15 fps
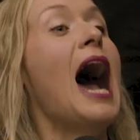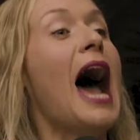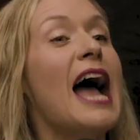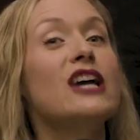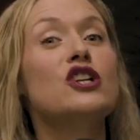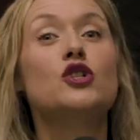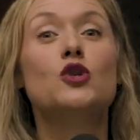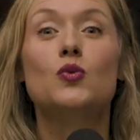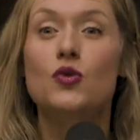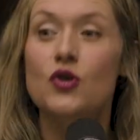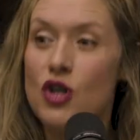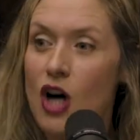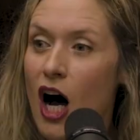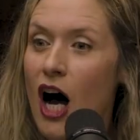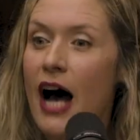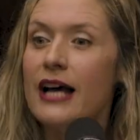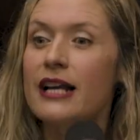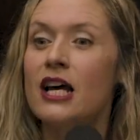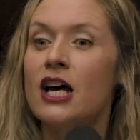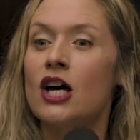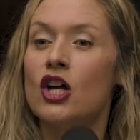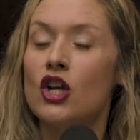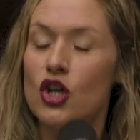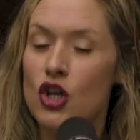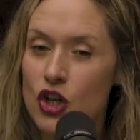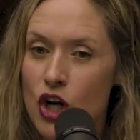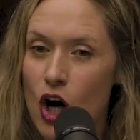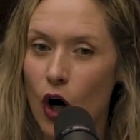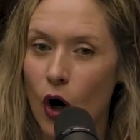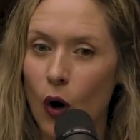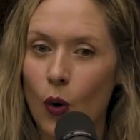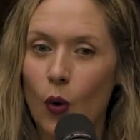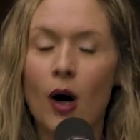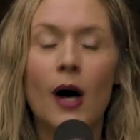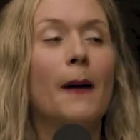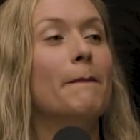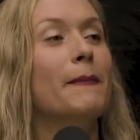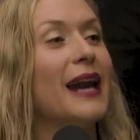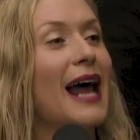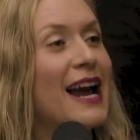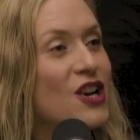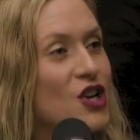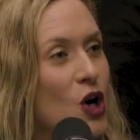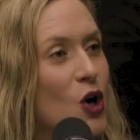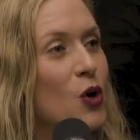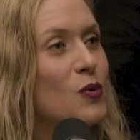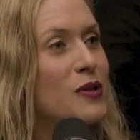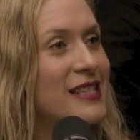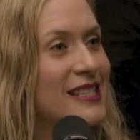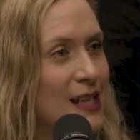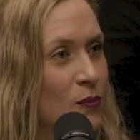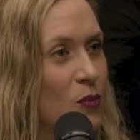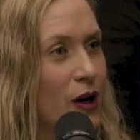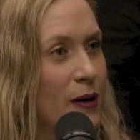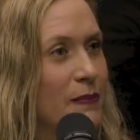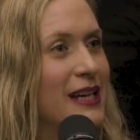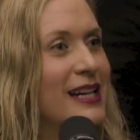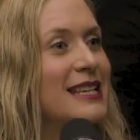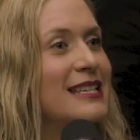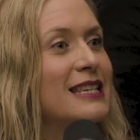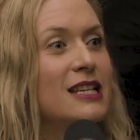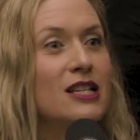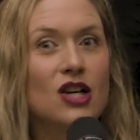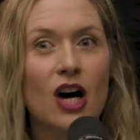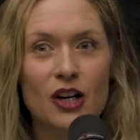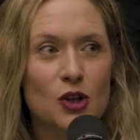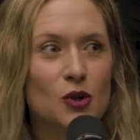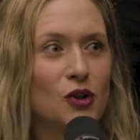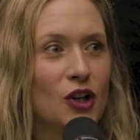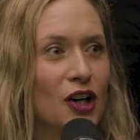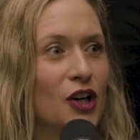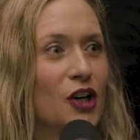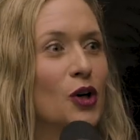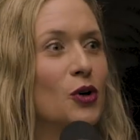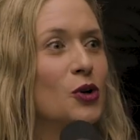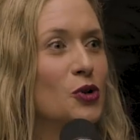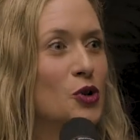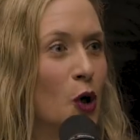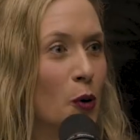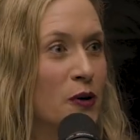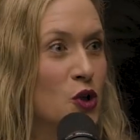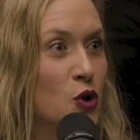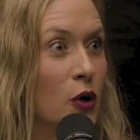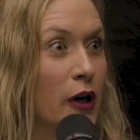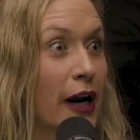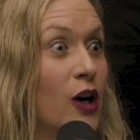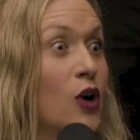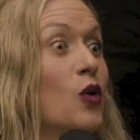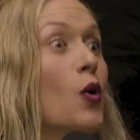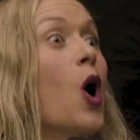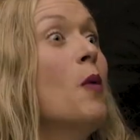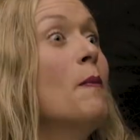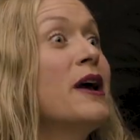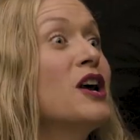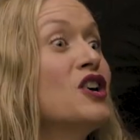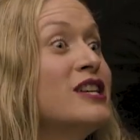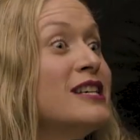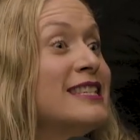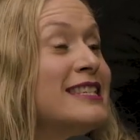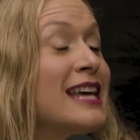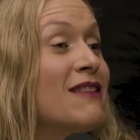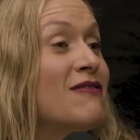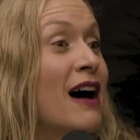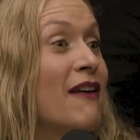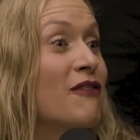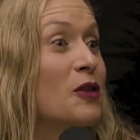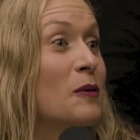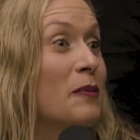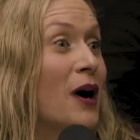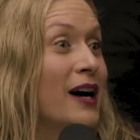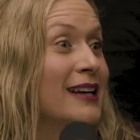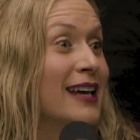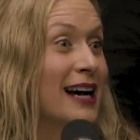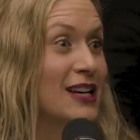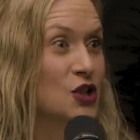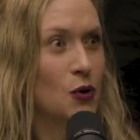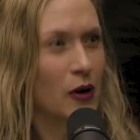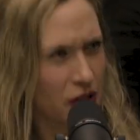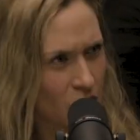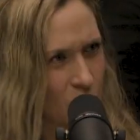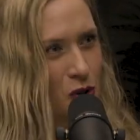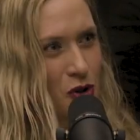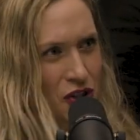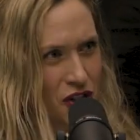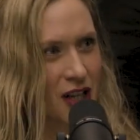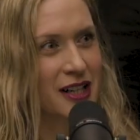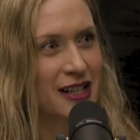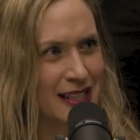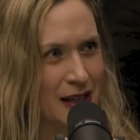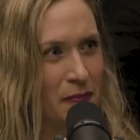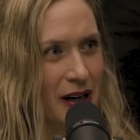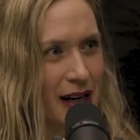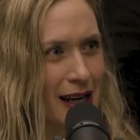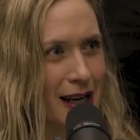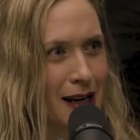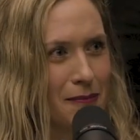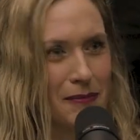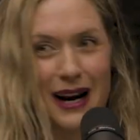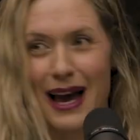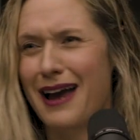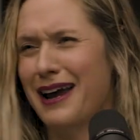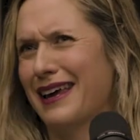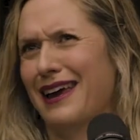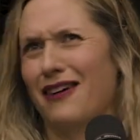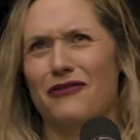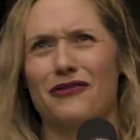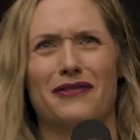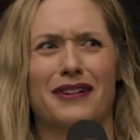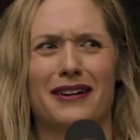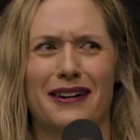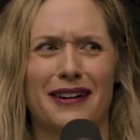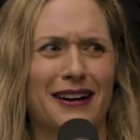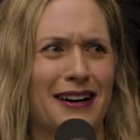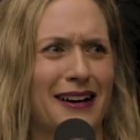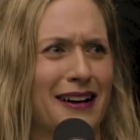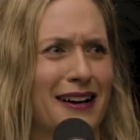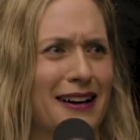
I do not know, but I know it was someone, because not too long ago you told me a story, and I go, oh my goodness, save that for the podcast. So I know you stalked somebody, but I stalk a